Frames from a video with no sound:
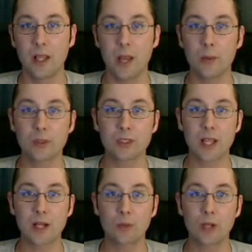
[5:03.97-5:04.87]
It was
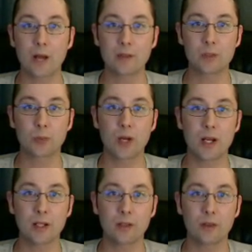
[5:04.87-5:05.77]
like what I was
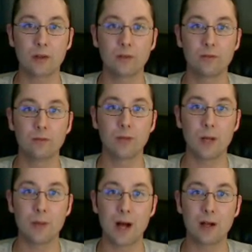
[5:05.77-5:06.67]
praying
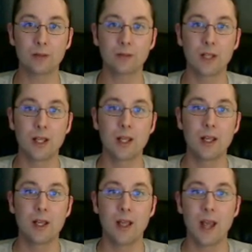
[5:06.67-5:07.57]
about
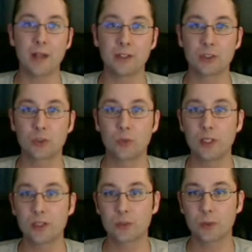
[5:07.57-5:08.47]
had to
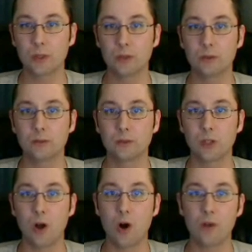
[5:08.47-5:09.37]
squeeze through
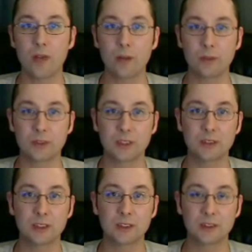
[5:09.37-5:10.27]
all that
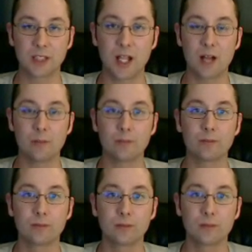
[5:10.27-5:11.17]
resistance to come,
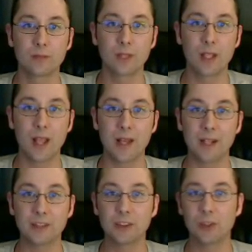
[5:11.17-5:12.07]
and
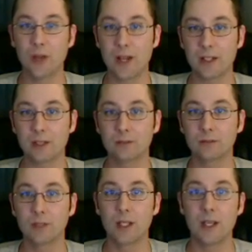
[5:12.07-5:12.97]
I still hate it.
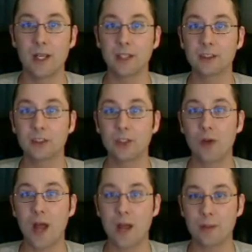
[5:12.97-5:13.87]
It's still
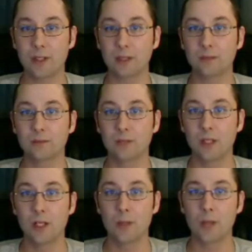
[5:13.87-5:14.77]
happening,
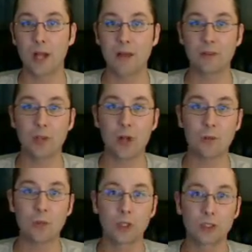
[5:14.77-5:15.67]
but I have a lot
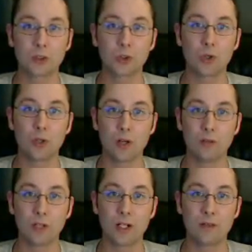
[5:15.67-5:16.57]
more control
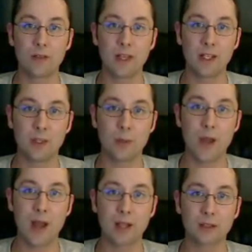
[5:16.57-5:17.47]
over it than in the
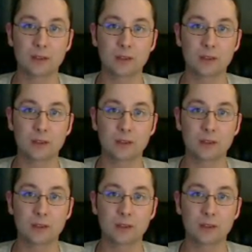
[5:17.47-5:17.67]
past.